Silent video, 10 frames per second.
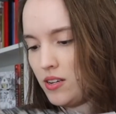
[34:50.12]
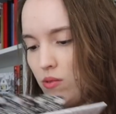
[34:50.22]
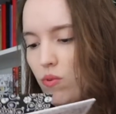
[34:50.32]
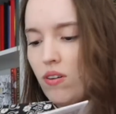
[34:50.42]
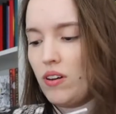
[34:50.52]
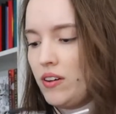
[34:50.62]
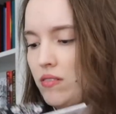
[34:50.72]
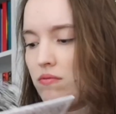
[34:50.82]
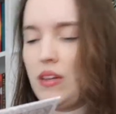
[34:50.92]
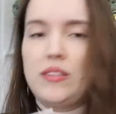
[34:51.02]
Well,
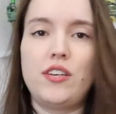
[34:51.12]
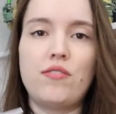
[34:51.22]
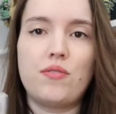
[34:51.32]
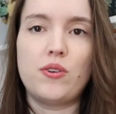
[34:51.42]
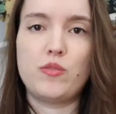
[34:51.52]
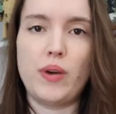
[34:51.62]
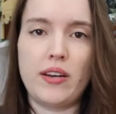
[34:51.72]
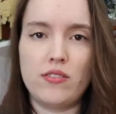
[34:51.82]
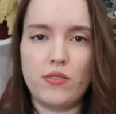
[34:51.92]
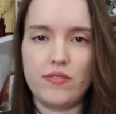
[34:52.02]
I say of course, but I
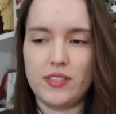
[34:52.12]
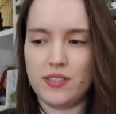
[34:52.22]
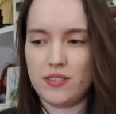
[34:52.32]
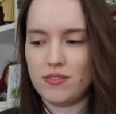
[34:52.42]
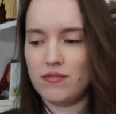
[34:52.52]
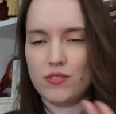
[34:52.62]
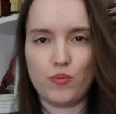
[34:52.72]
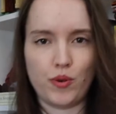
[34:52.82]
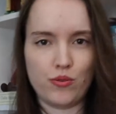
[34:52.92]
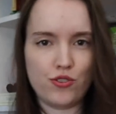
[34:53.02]
don't know if it's
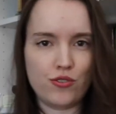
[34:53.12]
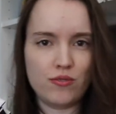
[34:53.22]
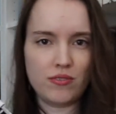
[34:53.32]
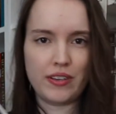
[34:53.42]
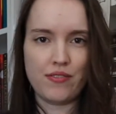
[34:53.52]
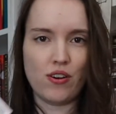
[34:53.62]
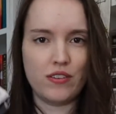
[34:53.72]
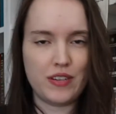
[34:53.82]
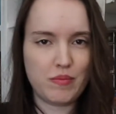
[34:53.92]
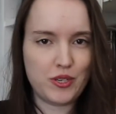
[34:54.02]
supposed to, like all
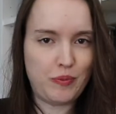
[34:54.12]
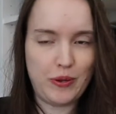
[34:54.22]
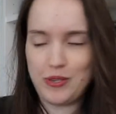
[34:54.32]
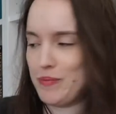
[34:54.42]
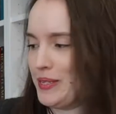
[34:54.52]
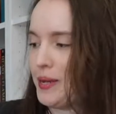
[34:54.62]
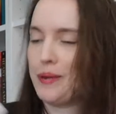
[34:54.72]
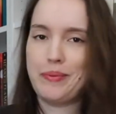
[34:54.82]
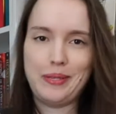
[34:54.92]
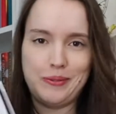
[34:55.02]
of them are supposed to be
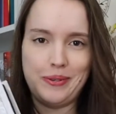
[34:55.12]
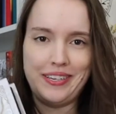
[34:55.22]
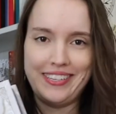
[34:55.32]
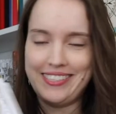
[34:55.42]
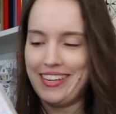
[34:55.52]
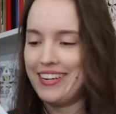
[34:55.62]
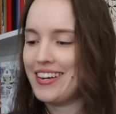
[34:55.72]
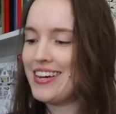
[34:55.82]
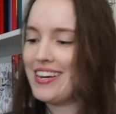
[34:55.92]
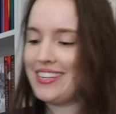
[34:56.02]
signed, but this one is signed.
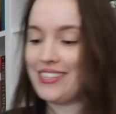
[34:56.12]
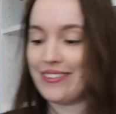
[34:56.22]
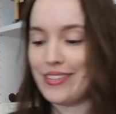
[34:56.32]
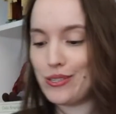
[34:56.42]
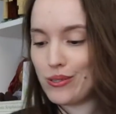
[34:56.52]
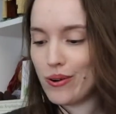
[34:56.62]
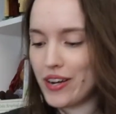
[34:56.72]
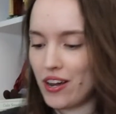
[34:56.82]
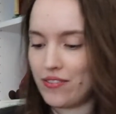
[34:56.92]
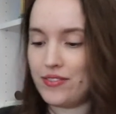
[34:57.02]
So the
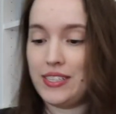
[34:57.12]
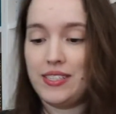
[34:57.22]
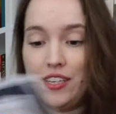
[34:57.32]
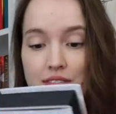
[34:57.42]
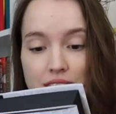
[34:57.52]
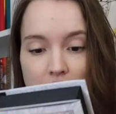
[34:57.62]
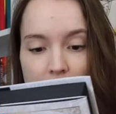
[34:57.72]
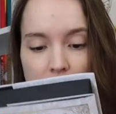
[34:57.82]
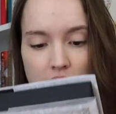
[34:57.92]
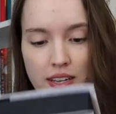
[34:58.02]
story of The City of
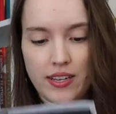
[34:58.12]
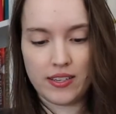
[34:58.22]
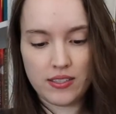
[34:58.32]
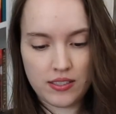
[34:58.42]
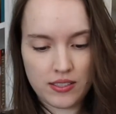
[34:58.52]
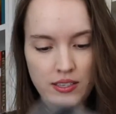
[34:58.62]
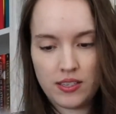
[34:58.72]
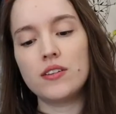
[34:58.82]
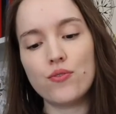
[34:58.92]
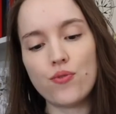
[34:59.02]
Dusk is
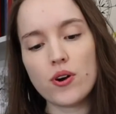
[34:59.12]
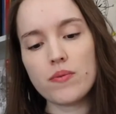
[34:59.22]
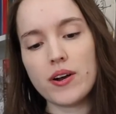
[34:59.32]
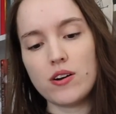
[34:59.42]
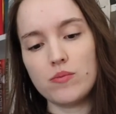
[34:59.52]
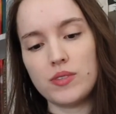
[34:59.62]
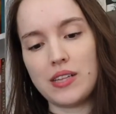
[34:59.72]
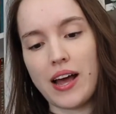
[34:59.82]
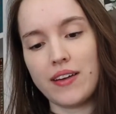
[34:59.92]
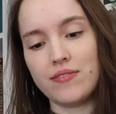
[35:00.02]
the four realms,
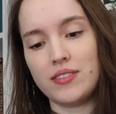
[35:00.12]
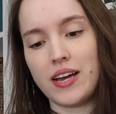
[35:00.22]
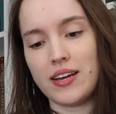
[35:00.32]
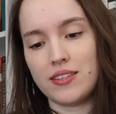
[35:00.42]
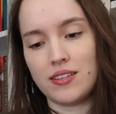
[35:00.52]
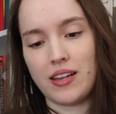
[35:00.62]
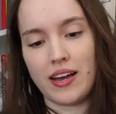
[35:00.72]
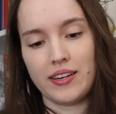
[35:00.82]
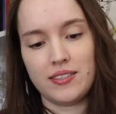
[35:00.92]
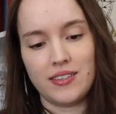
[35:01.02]
life, death,
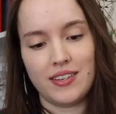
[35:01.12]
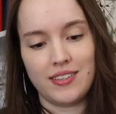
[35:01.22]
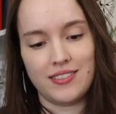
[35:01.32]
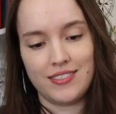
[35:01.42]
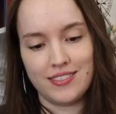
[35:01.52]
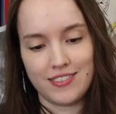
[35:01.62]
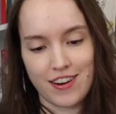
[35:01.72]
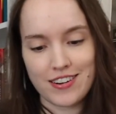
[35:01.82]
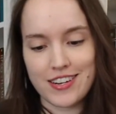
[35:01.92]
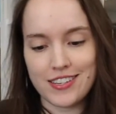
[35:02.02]
light, and
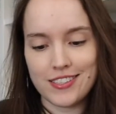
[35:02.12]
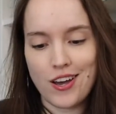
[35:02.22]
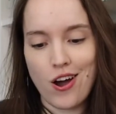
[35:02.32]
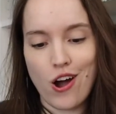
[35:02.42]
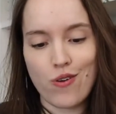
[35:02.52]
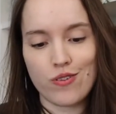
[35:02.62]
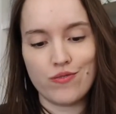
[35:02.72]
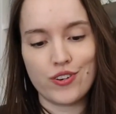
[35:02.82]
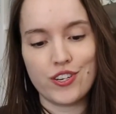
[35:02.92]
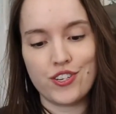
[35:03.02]
darkness, all
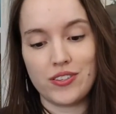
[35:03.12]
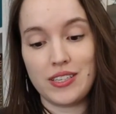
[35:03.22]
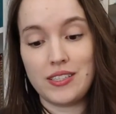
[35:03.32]
converge on the